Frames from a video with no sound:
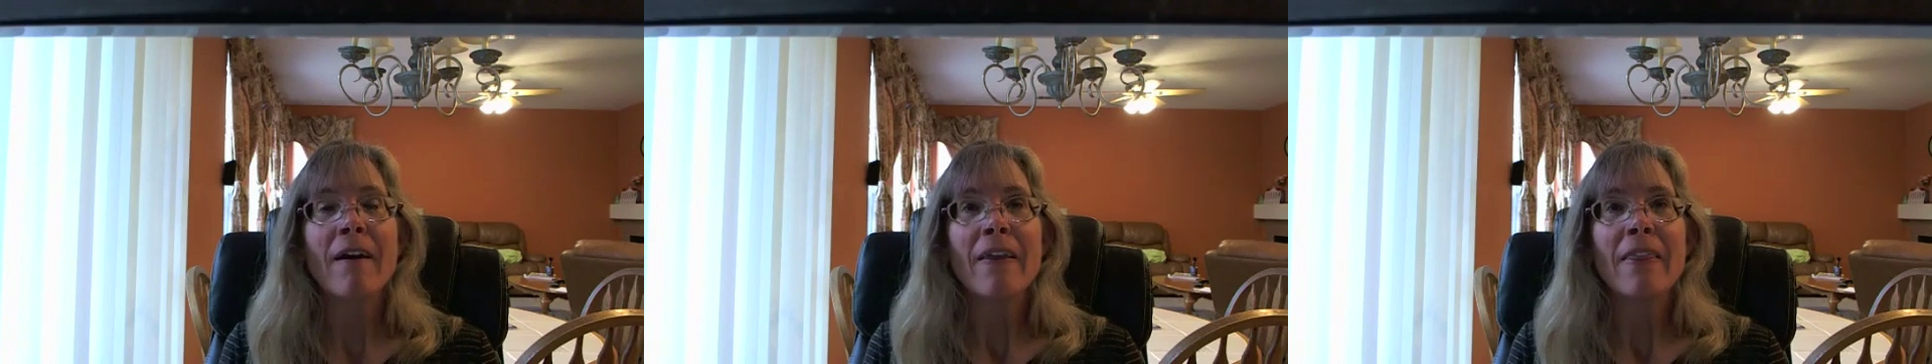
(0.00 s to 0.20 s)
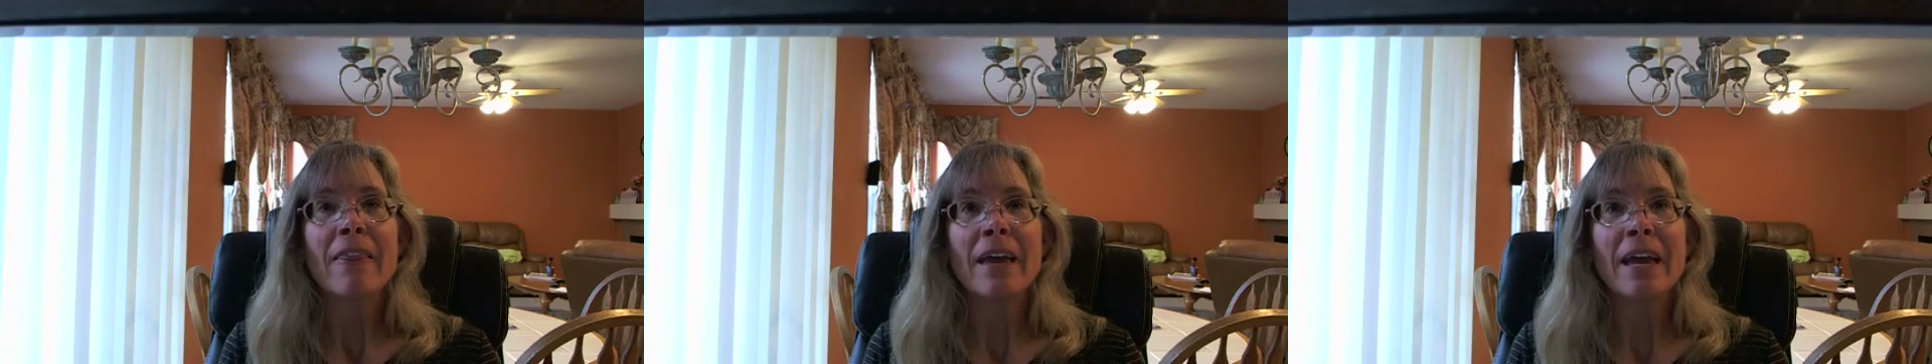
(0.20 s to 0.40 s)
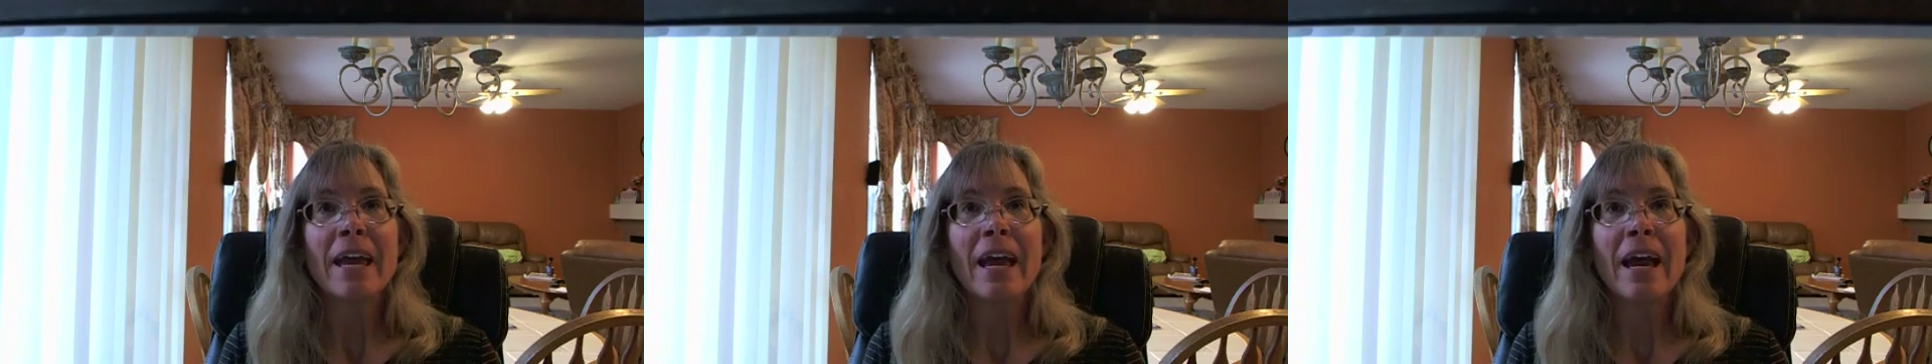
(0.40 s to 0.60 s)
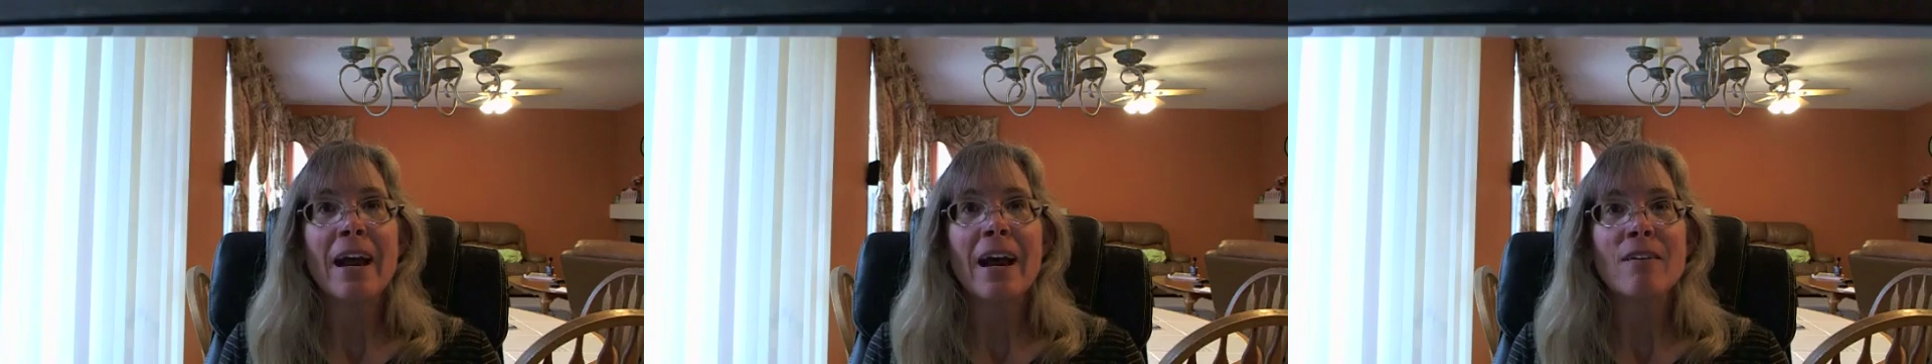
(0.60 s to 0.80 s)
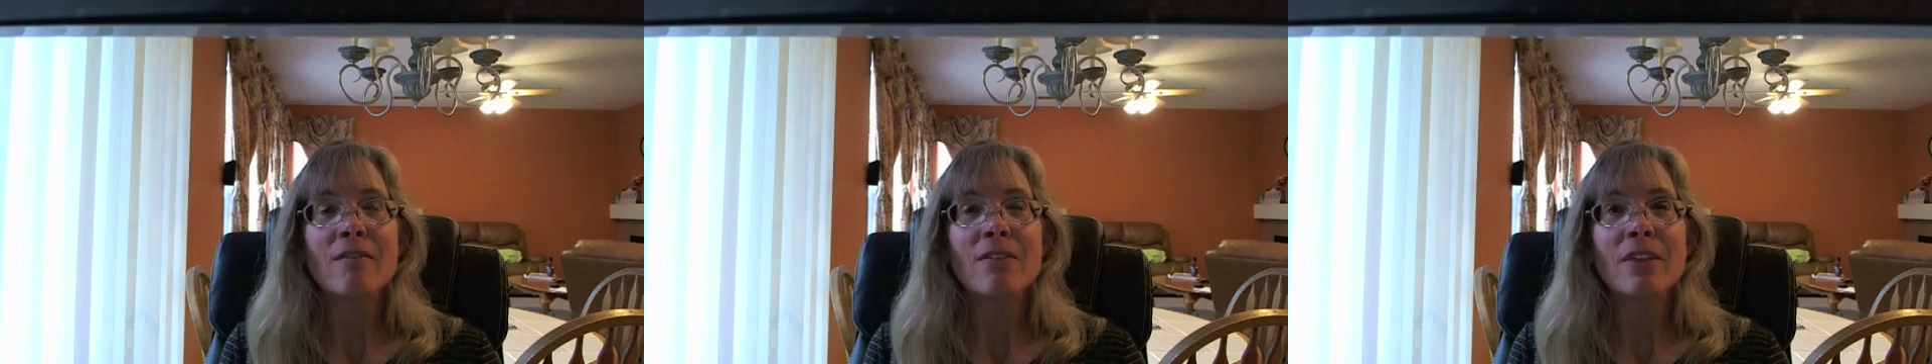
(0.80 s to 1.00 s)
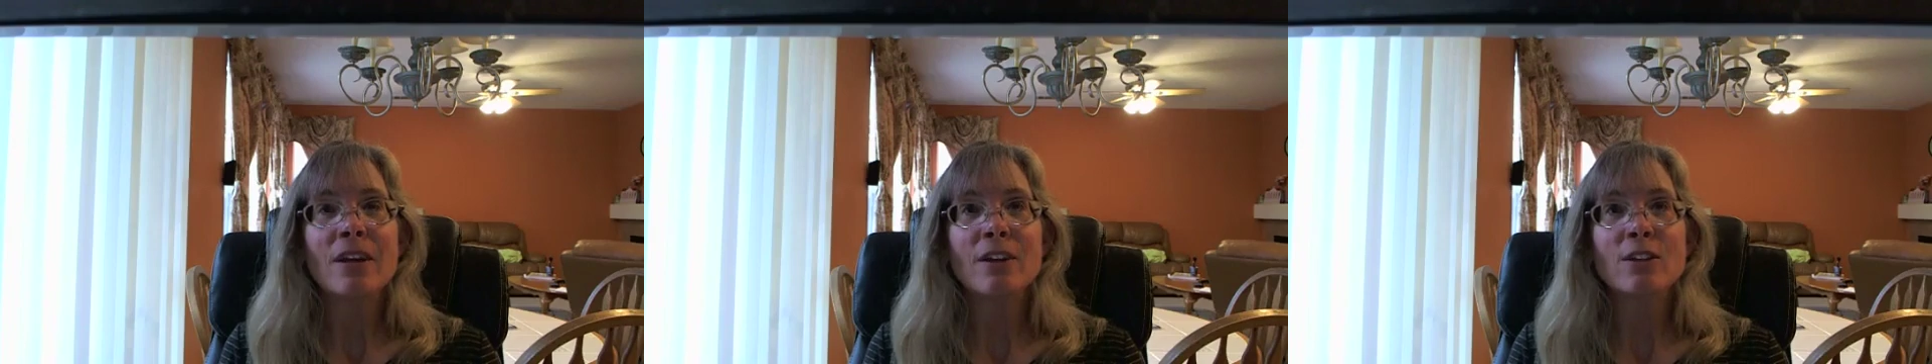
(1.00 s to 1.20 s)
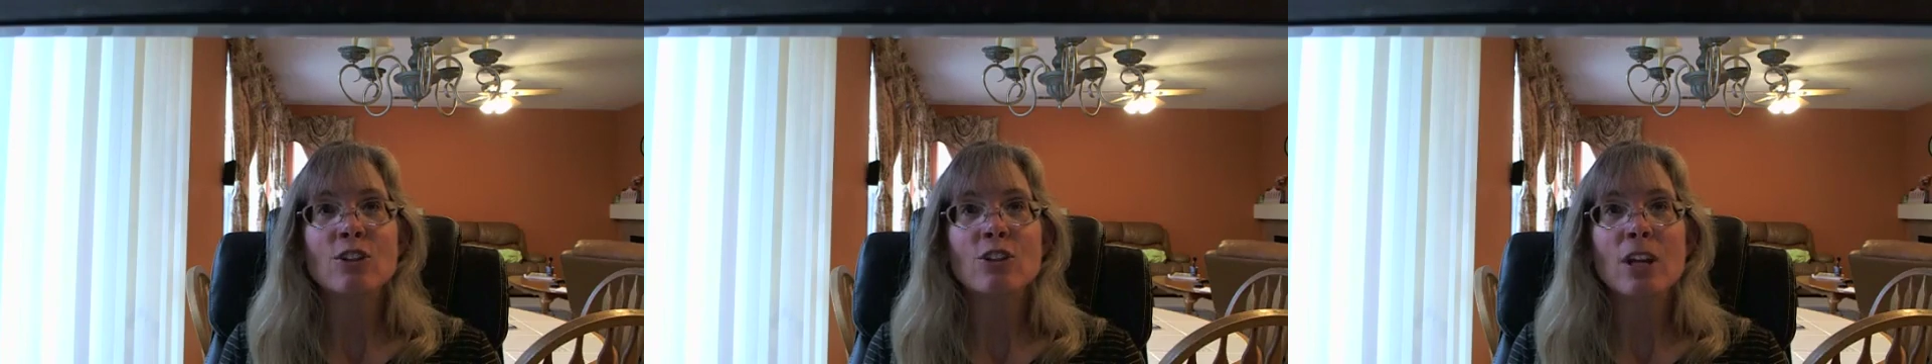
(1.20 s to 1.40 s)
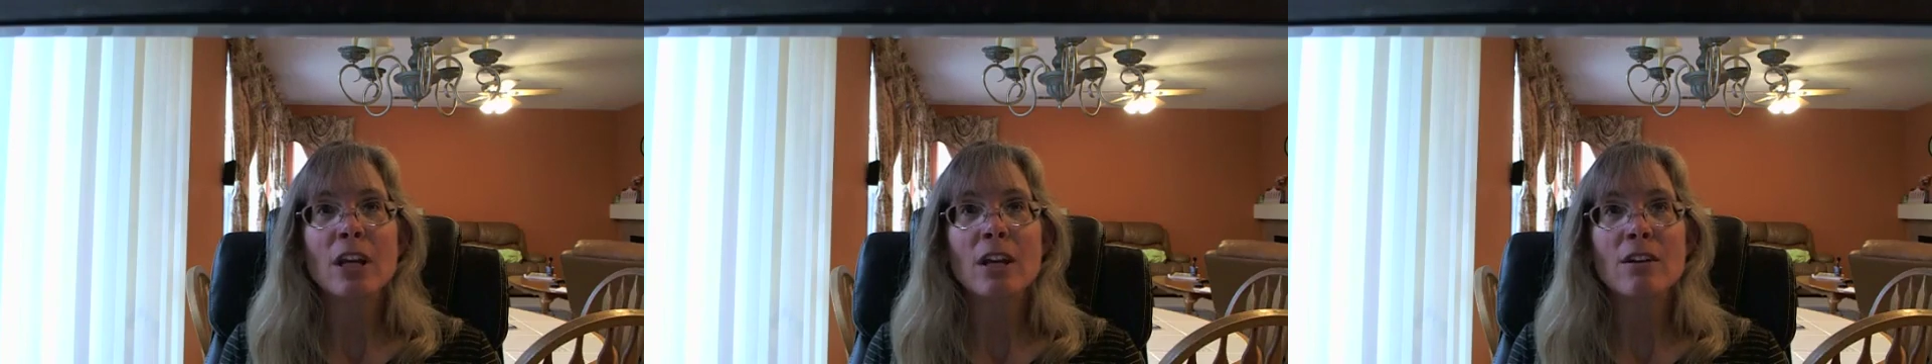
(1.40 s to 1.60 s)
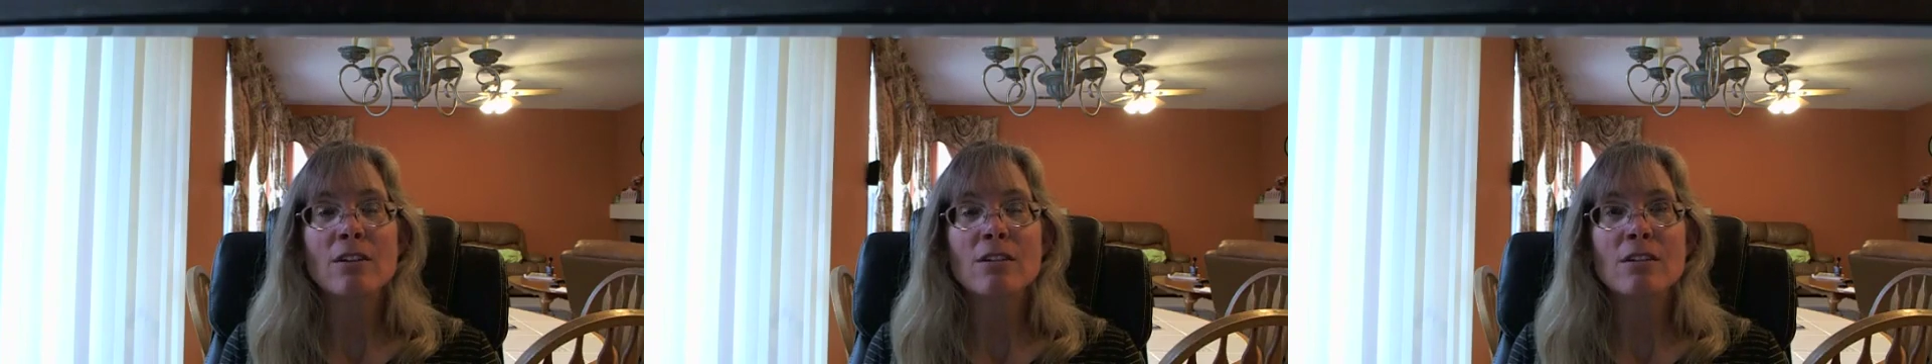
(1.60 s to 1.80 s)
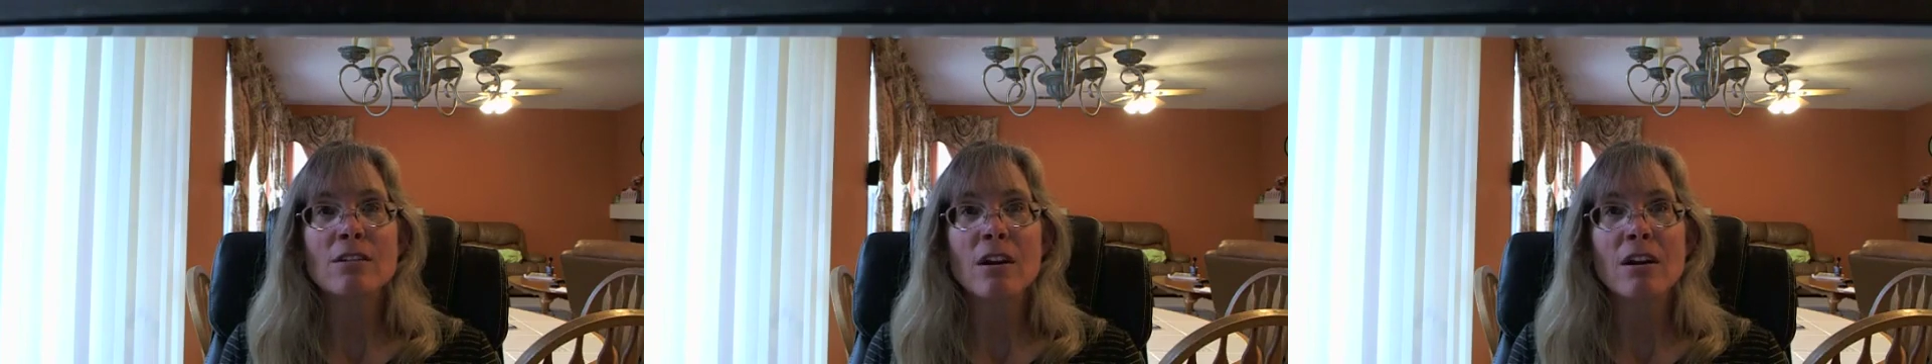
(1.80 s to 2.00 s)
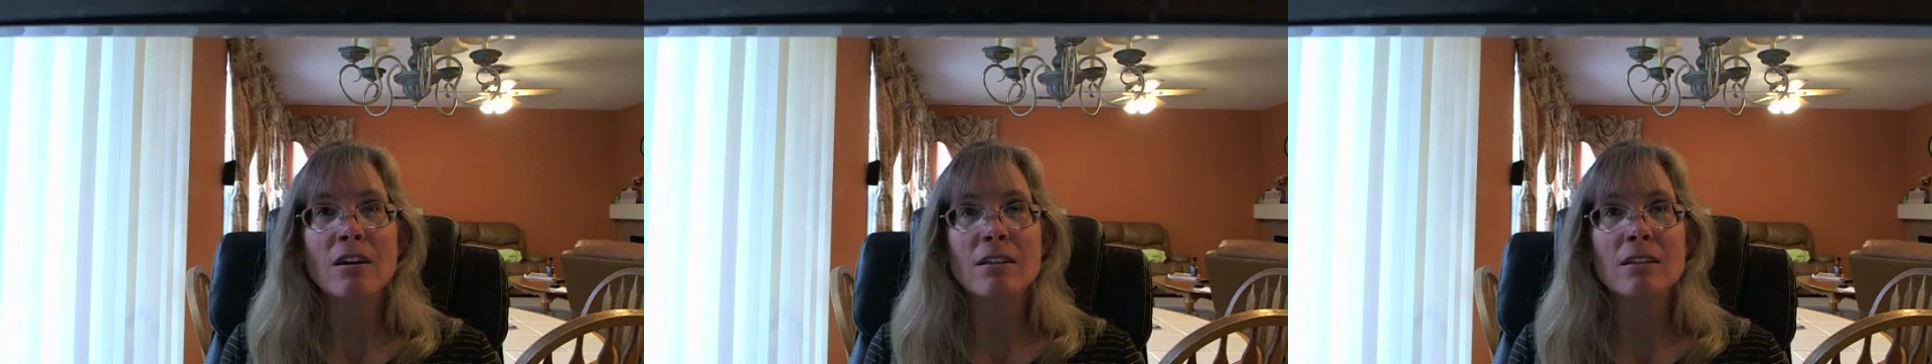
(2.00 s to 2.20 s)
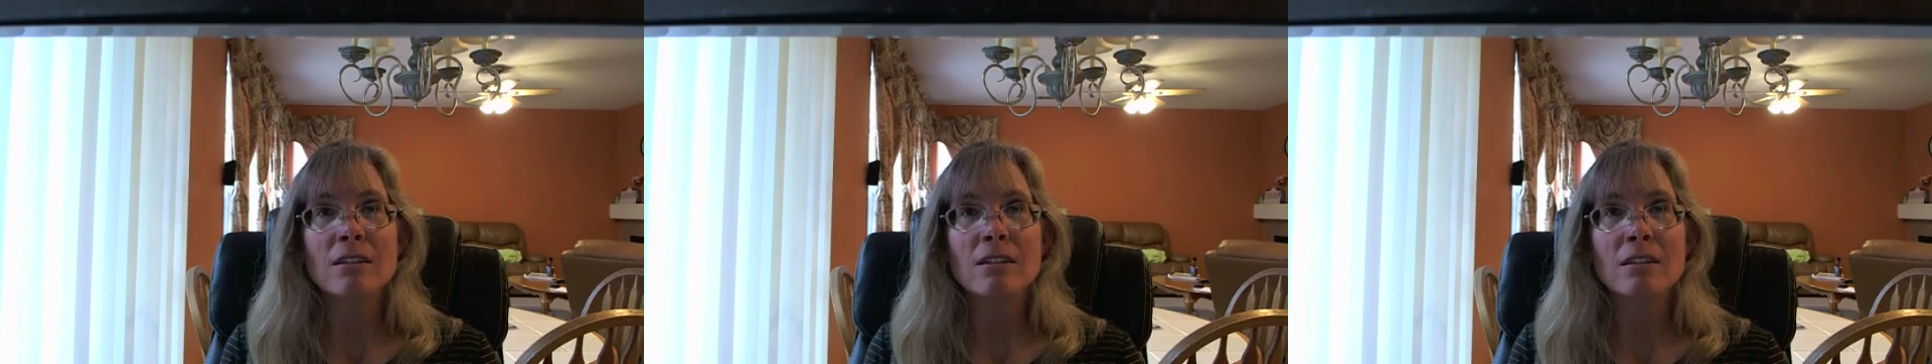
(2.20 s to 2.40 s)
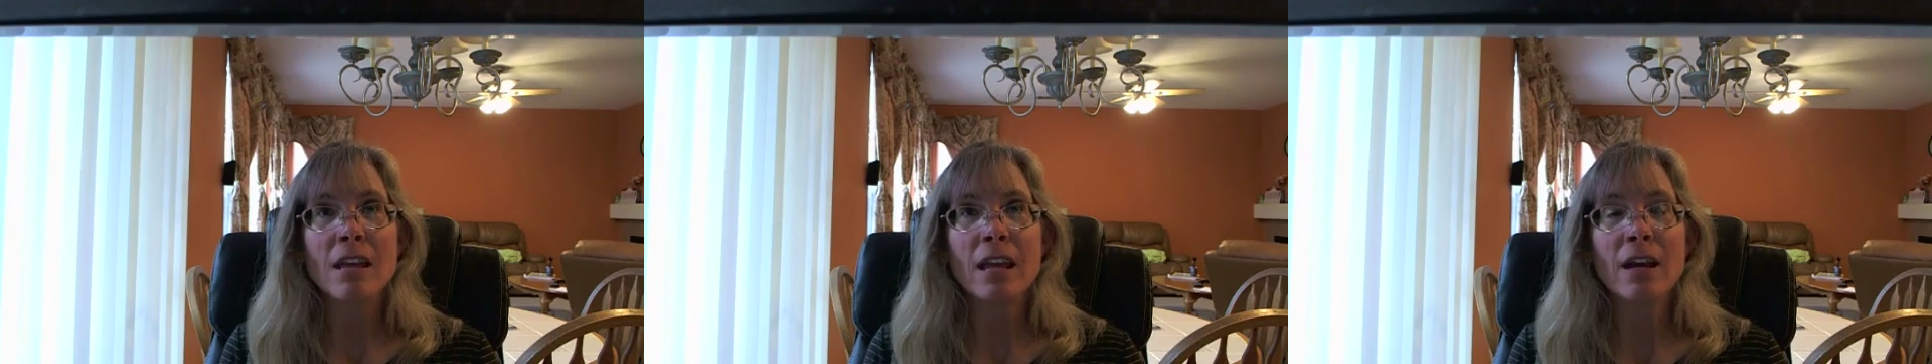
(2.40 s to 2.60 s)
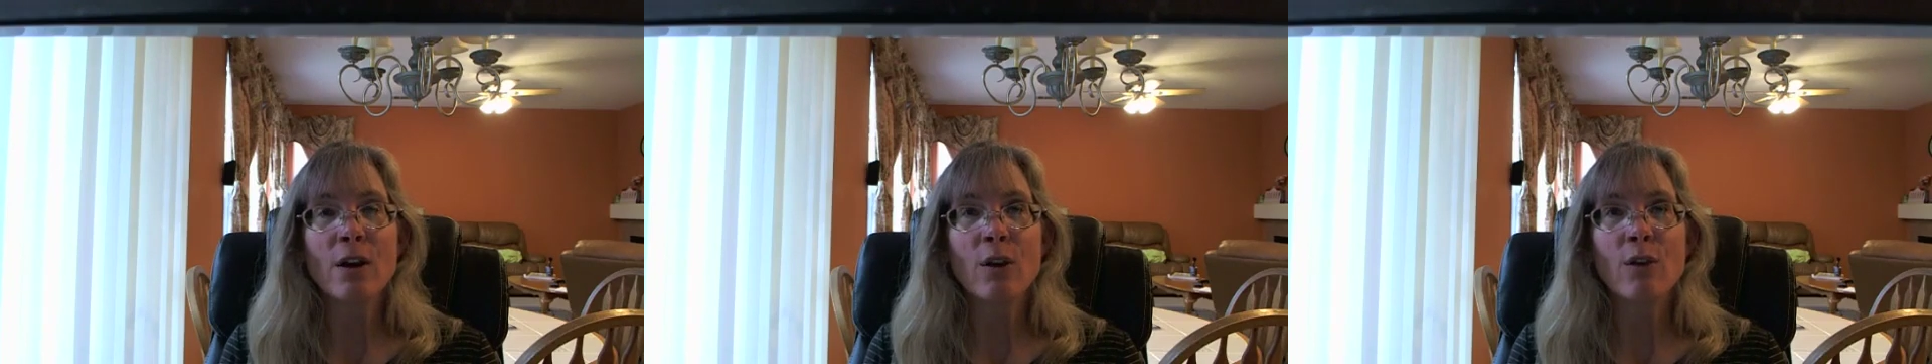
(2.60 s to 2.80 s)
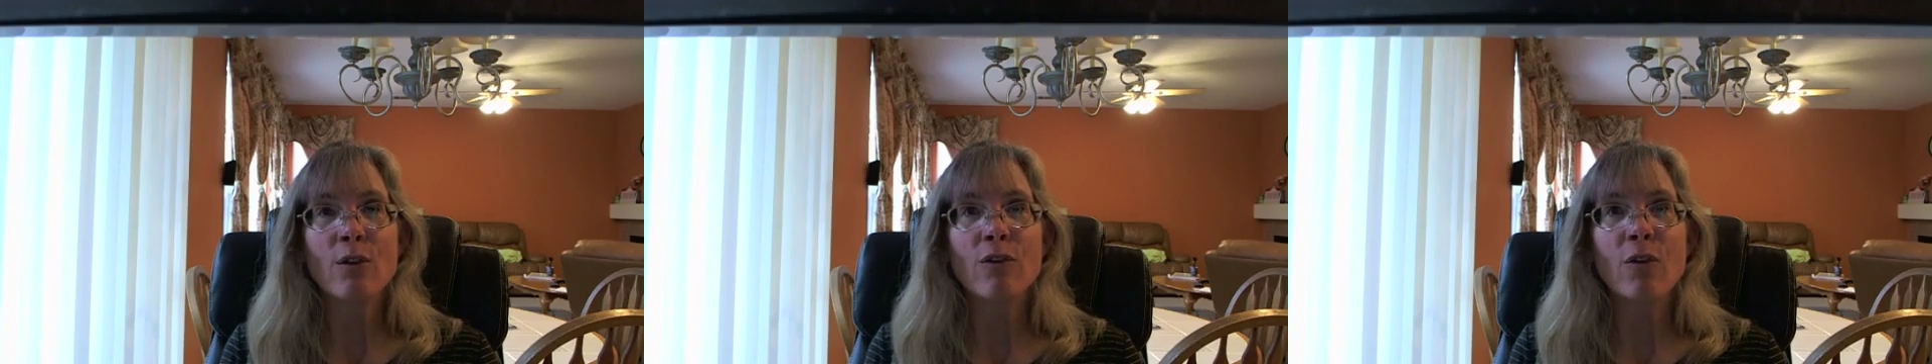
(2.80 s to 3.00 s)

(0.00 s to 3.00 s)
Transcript: They have their chairs on sale